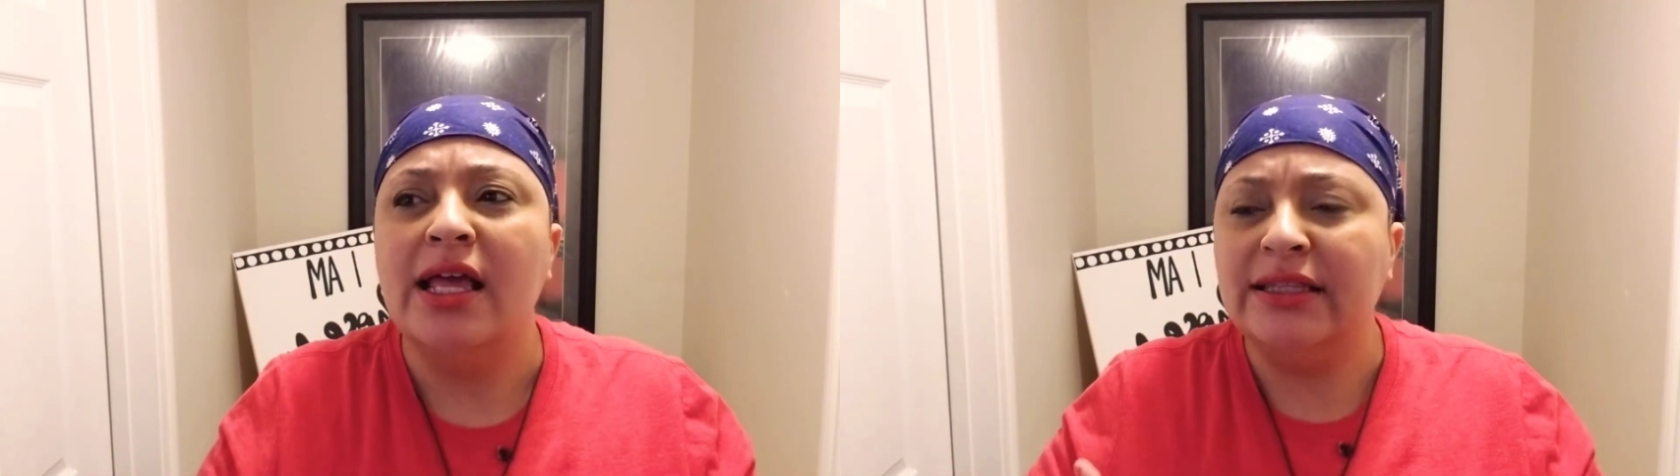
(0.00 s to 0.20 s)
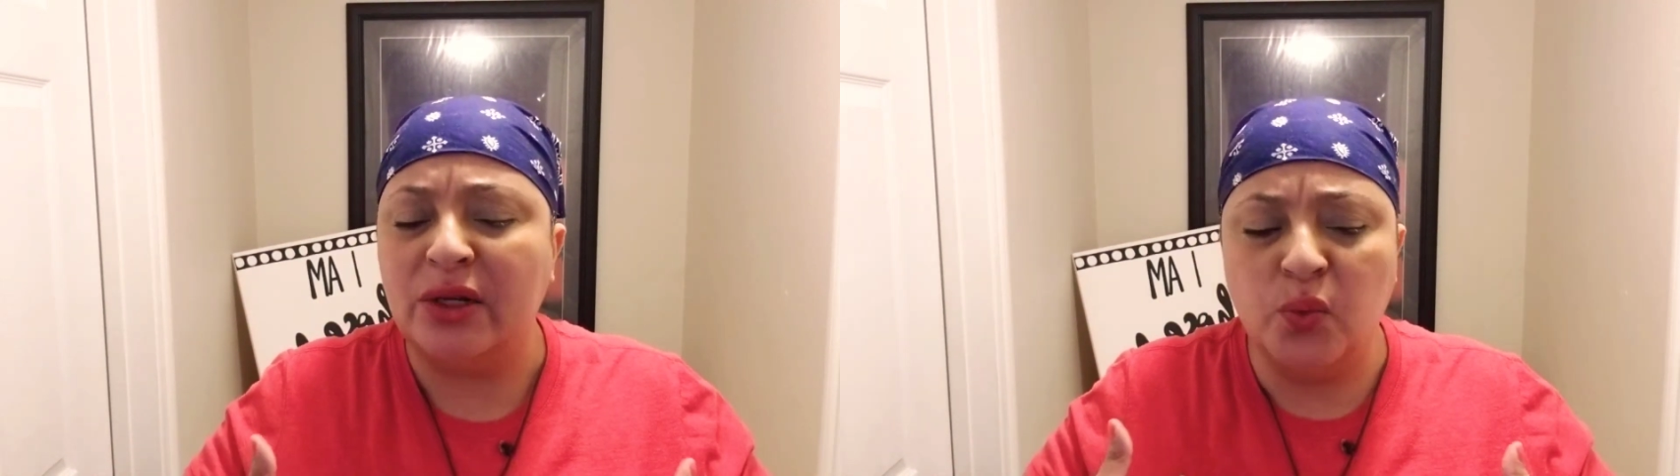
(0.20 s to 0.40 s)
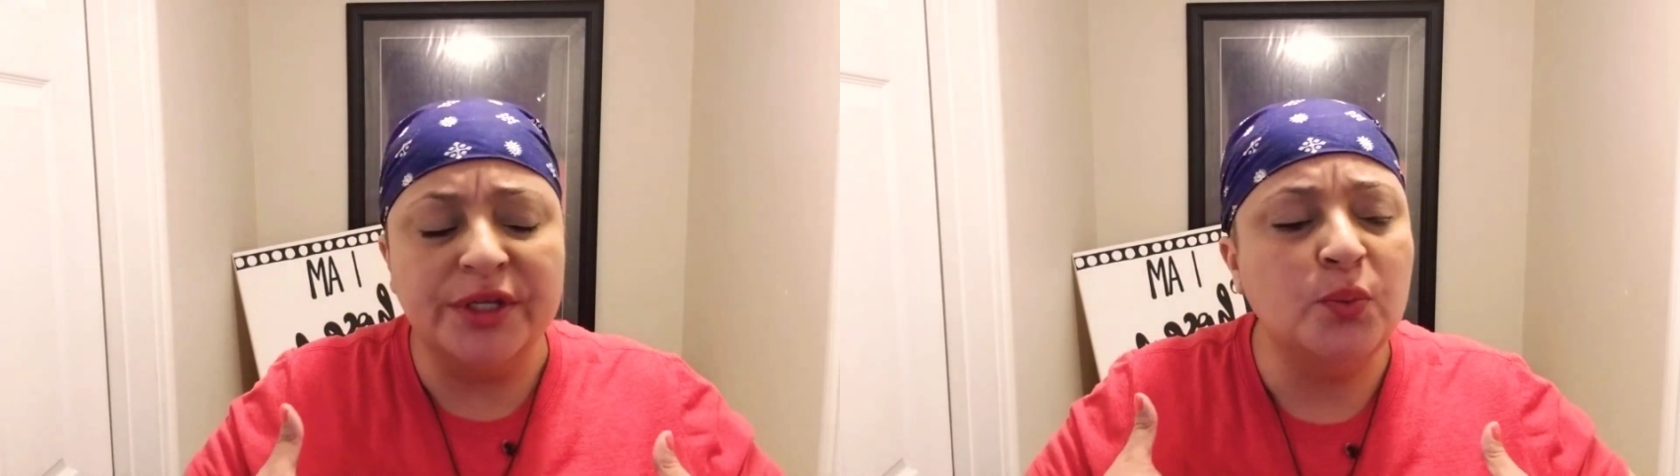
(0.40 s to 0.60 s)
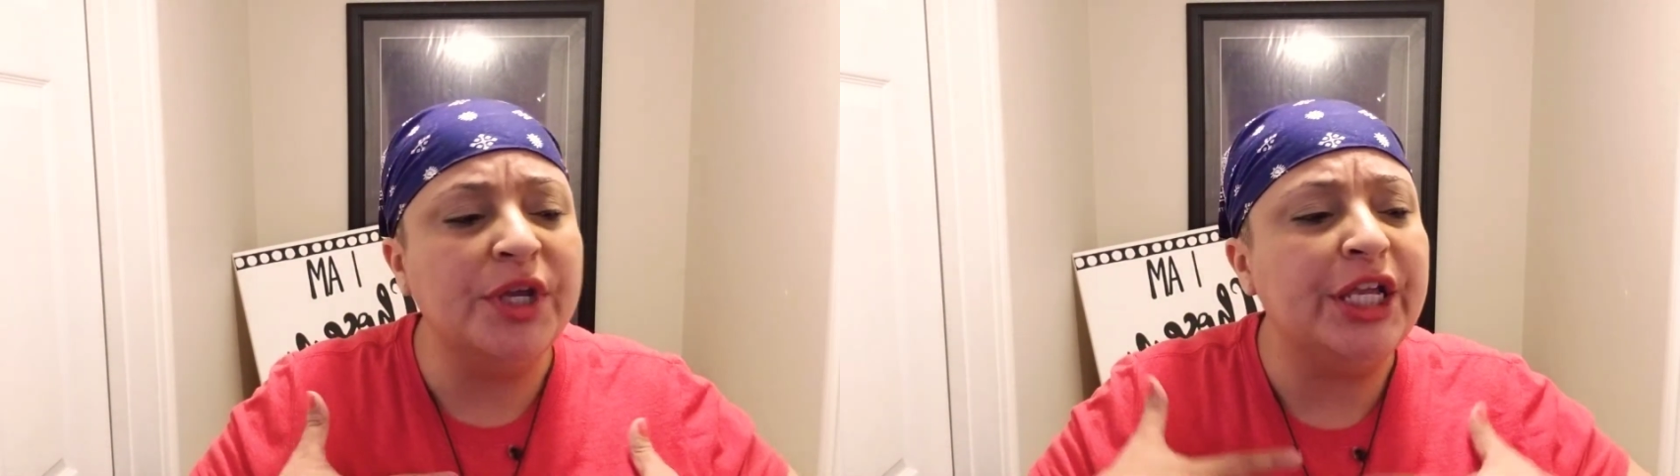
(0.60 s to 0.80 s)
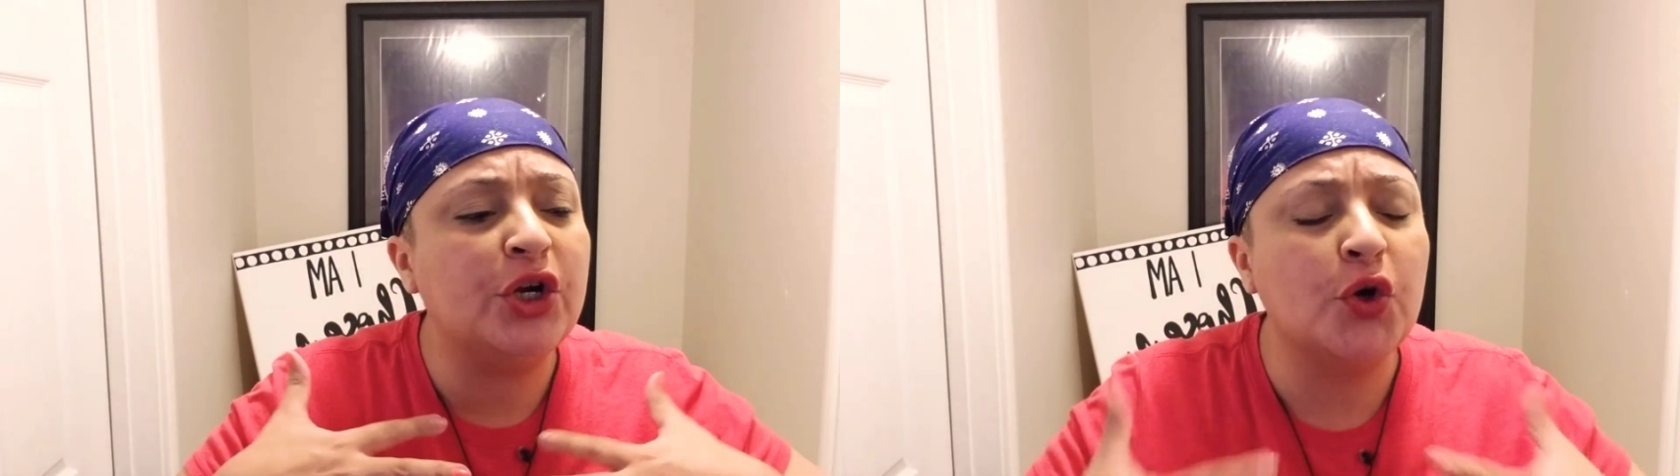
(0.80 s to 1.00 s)
That when
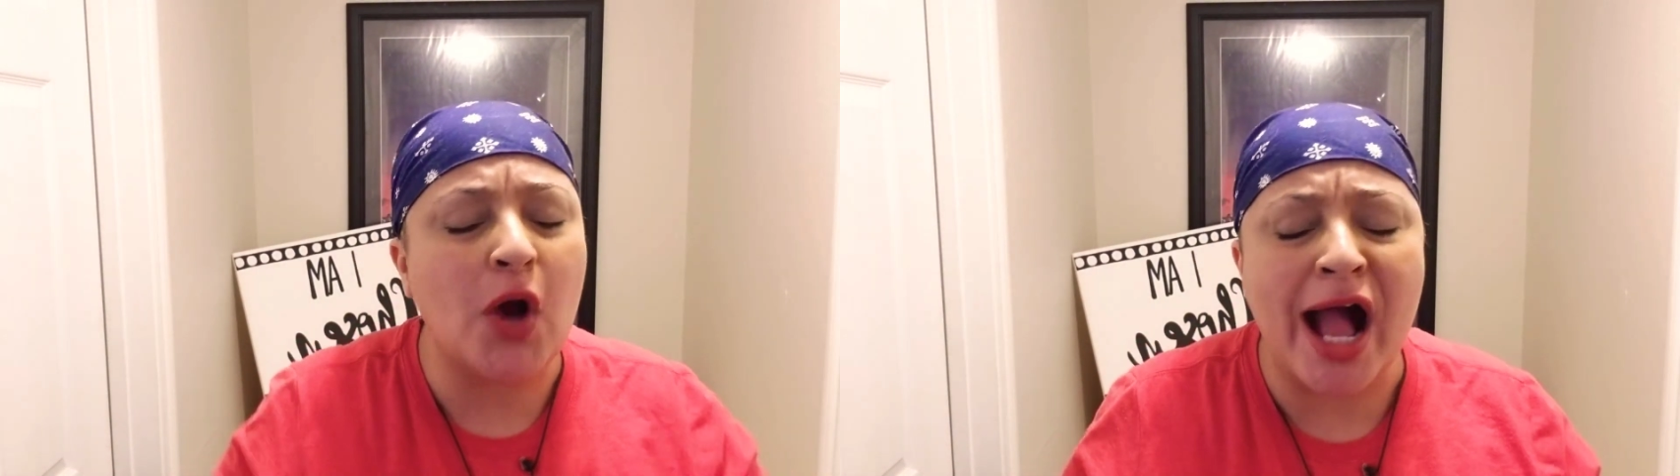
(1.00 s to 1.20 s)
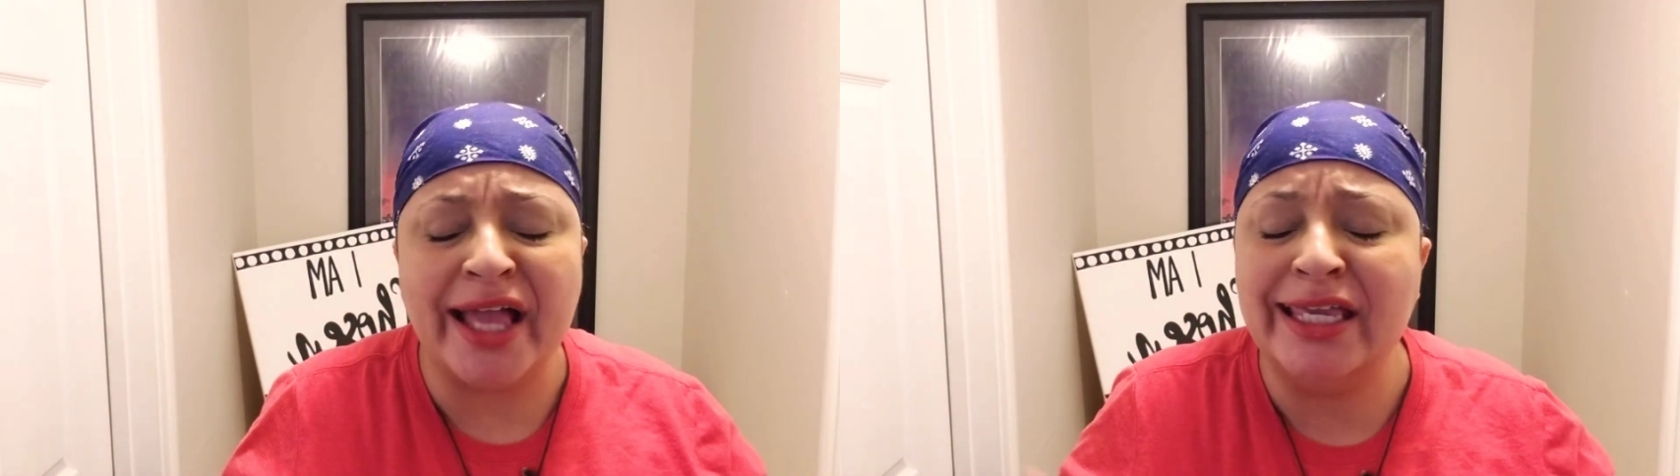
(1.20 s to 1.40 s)
we cry,